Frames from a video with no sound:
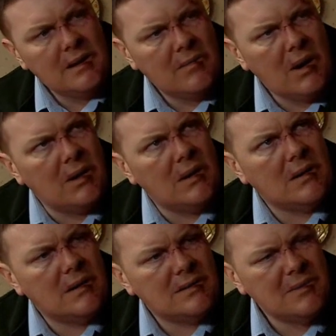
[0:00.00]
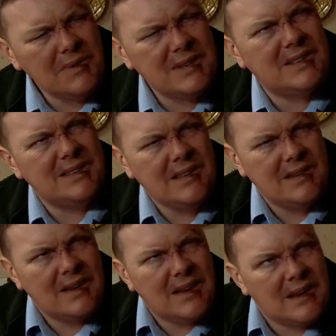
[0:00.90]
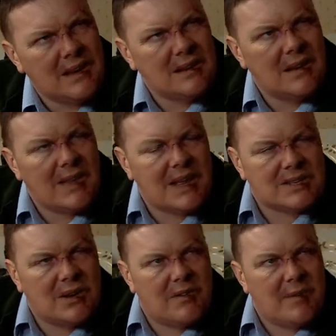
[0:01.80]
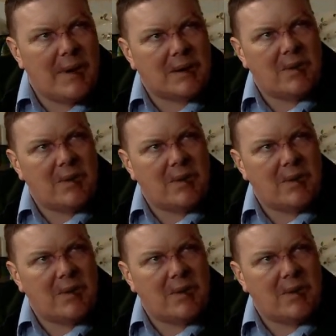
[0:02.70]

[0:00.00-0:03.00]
Well, not that sort of a bad